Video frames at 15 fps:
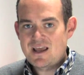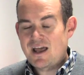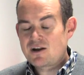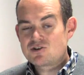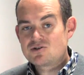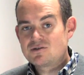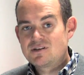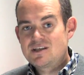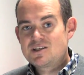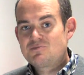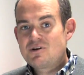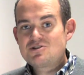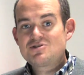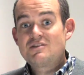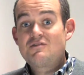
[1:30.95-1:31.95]
actually,
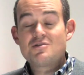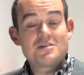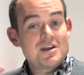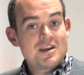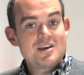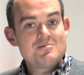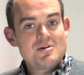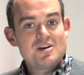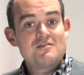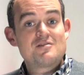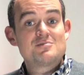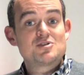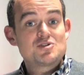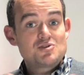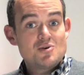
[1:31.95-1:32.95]
especially if you're thinking about it from
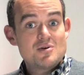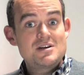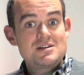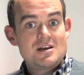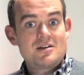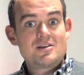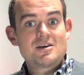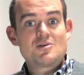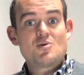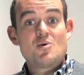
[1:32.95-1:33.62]
a storytelling